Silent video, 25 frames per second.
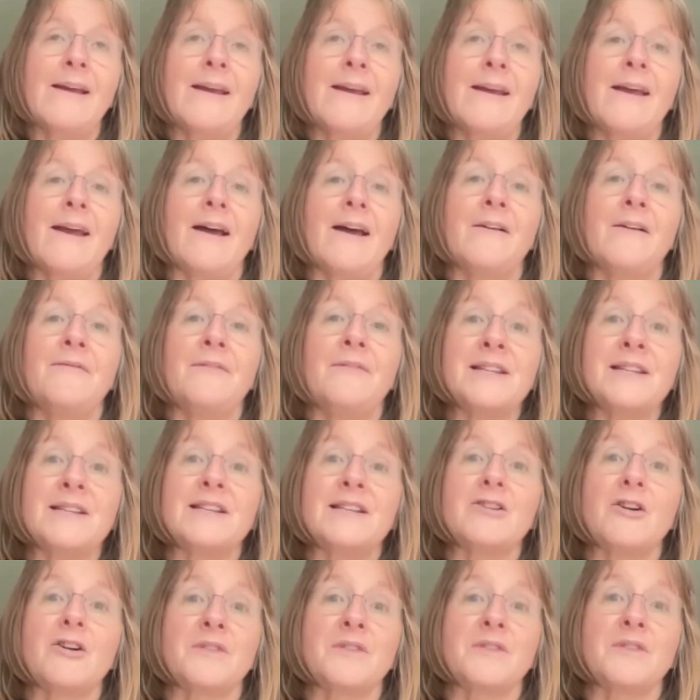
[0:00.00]
And this
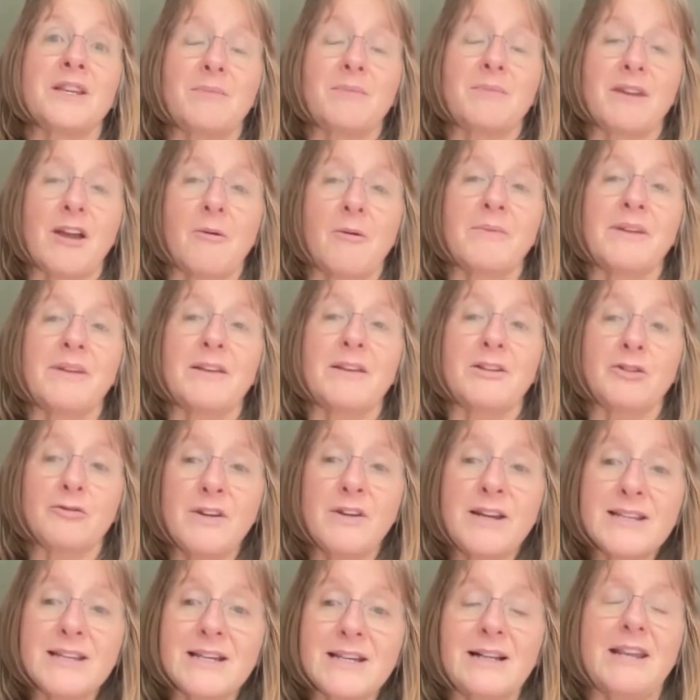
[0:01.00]
is obviously becoming
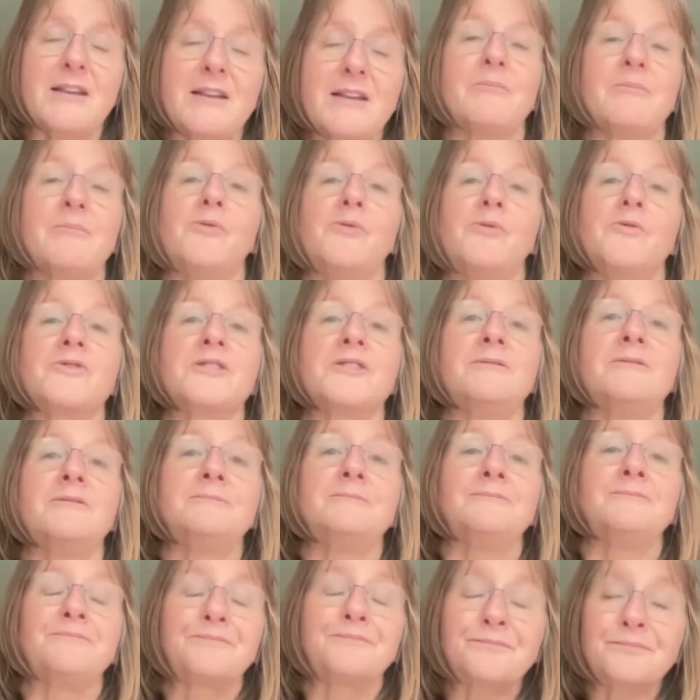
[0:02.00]
increasingly
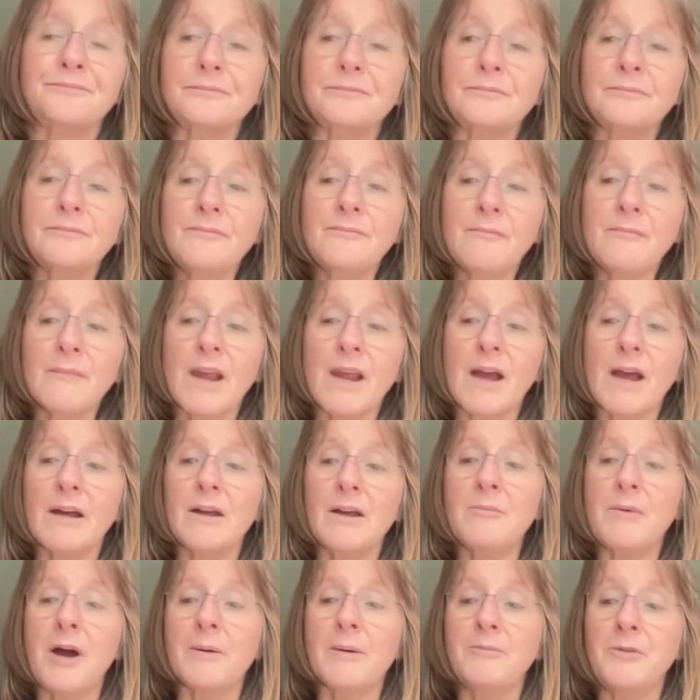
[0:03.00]
important.
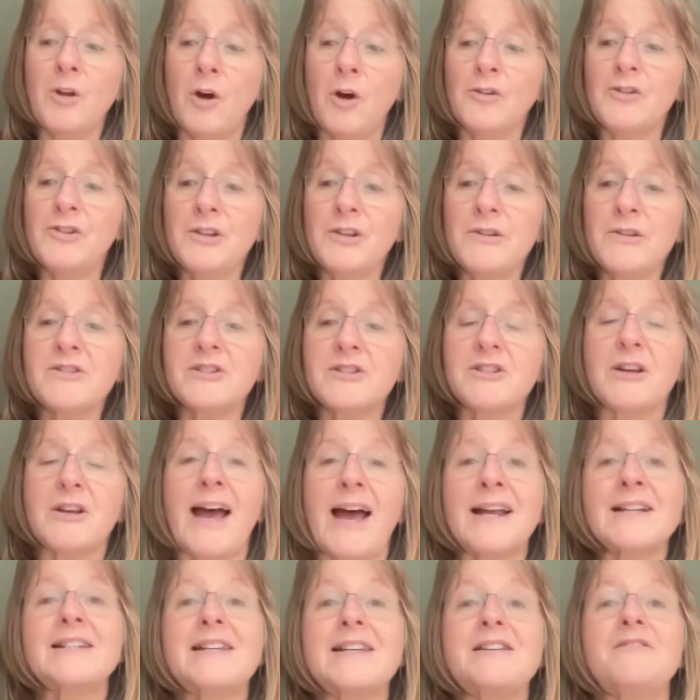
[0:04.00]
I'm not used to
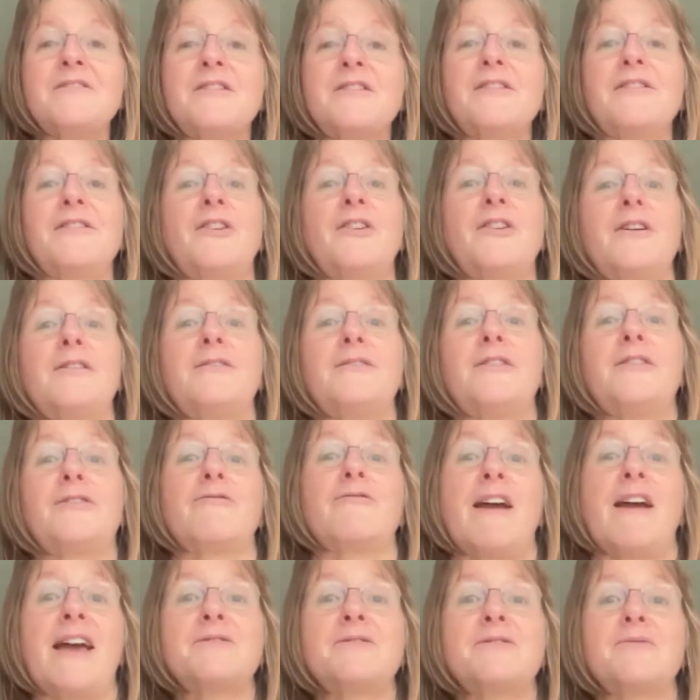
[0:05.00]
adding the third
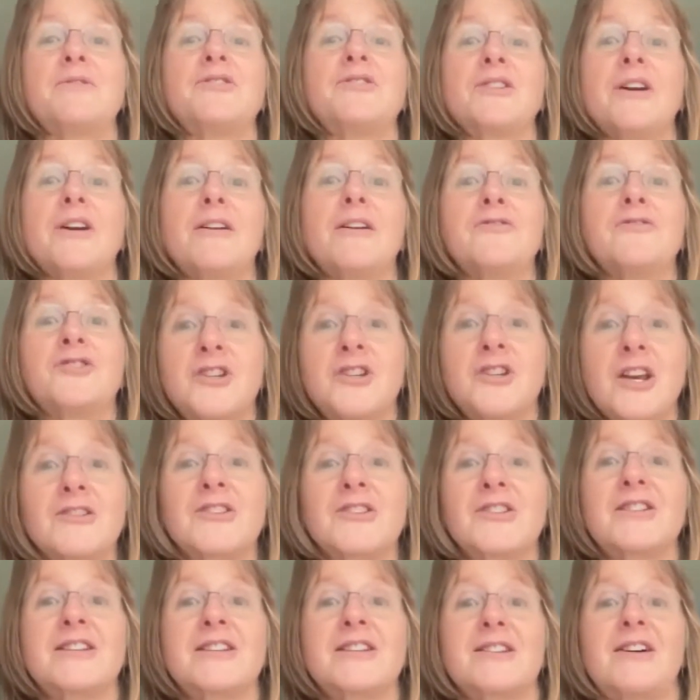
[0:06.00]
thread, which I've
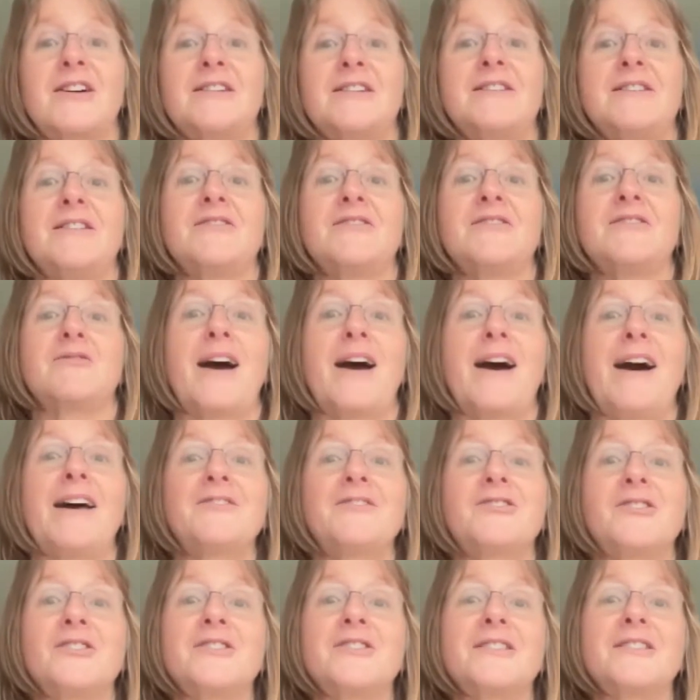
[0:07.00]
just decided to
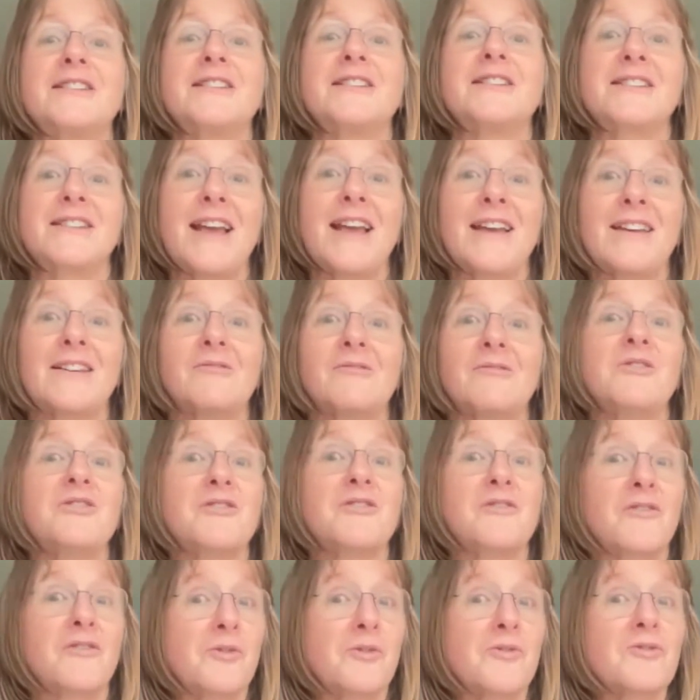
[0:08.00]
add just this second,
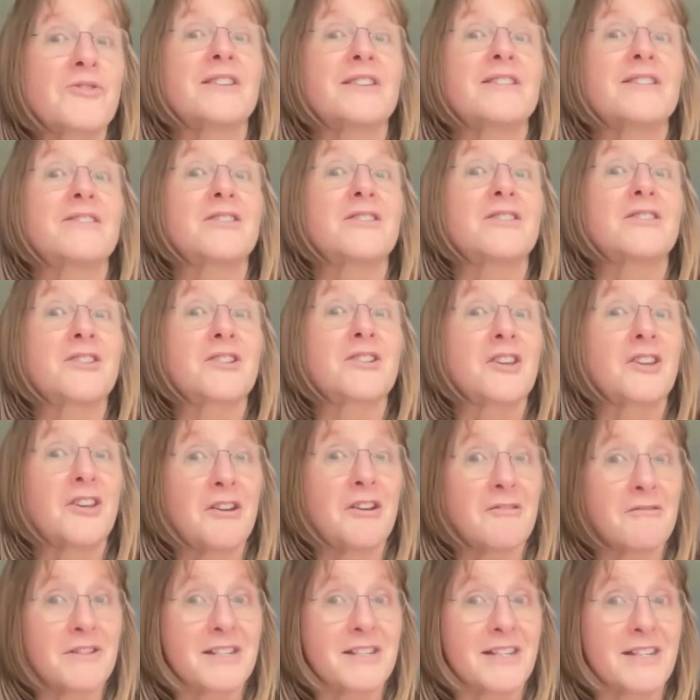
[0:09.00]
which of course is the
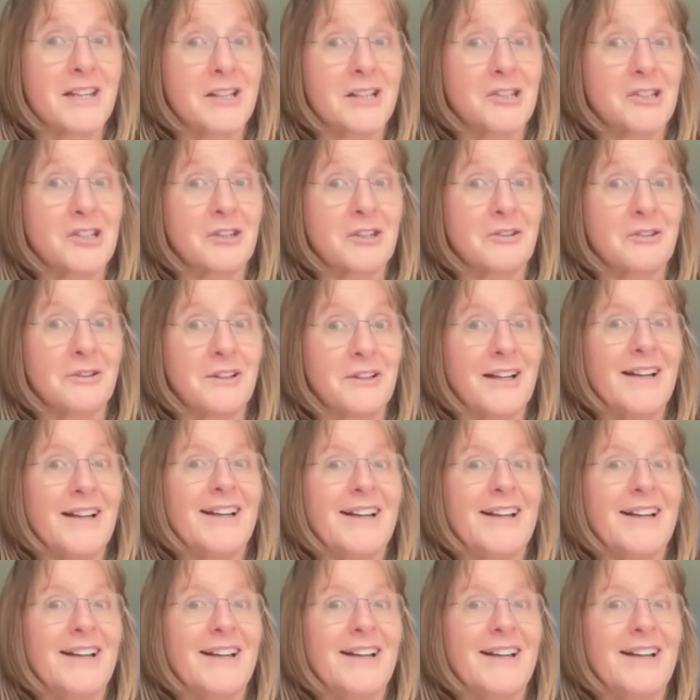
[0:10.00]
security issue.